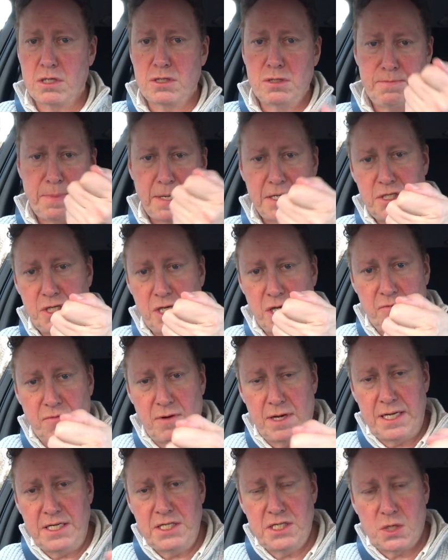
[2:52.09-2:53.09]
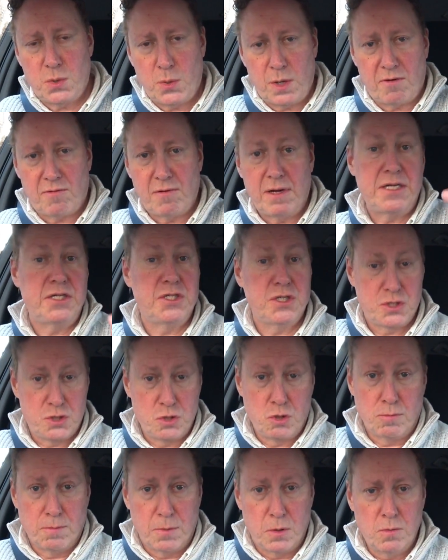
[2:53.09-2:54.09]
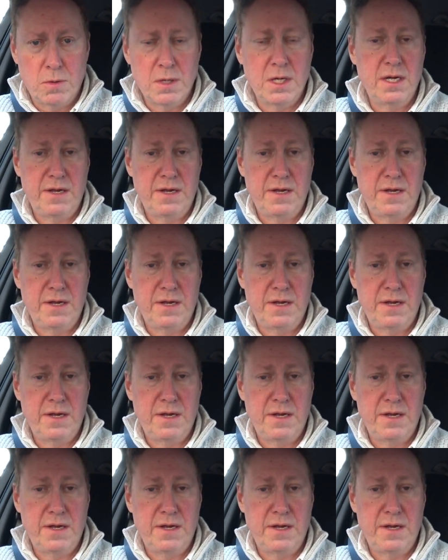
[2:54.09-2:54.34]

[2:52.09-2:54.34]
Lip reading: So basically you release a quick release as normal.